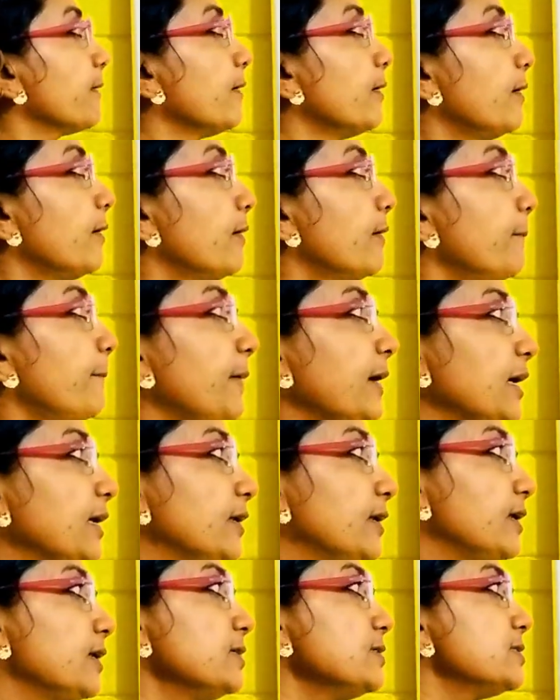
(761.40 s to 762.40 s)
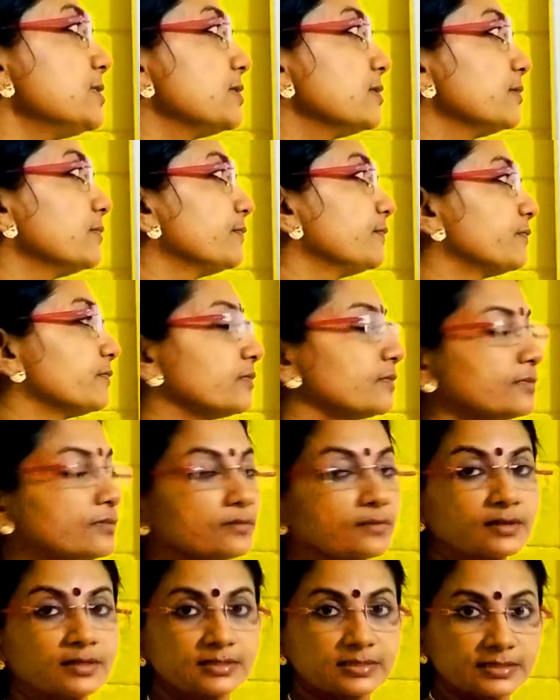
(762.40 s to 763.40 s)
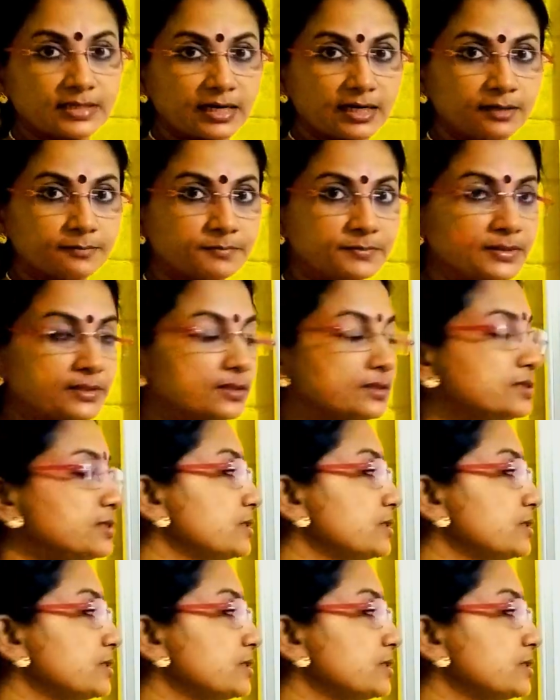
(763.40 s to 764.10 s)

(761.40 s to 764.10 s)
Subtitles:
paintings, sculptures,